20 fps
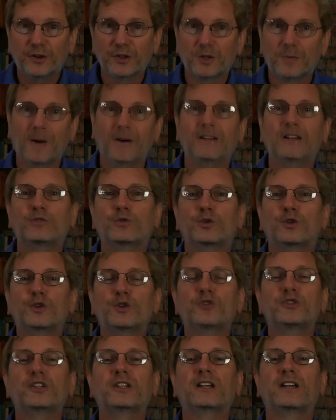is about
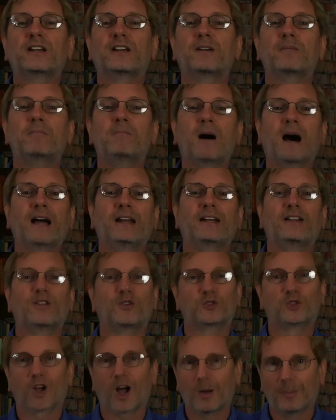introducing and combining
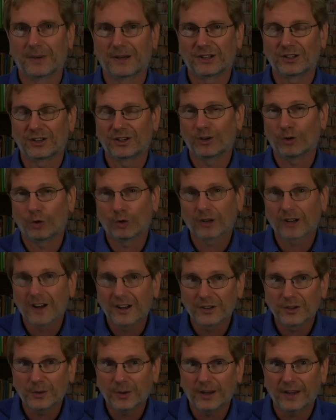those topics in an
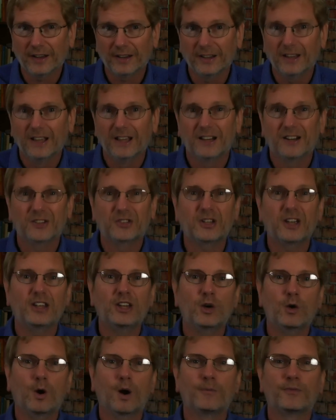organized way, and to set
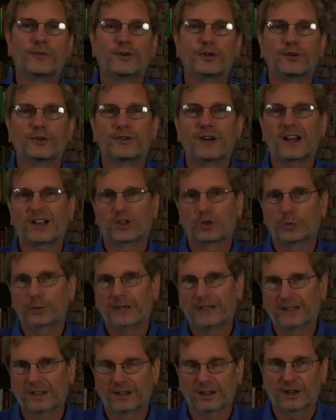you up for your next
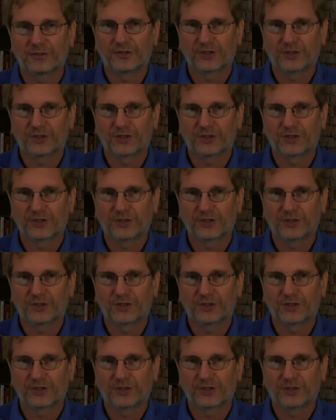week of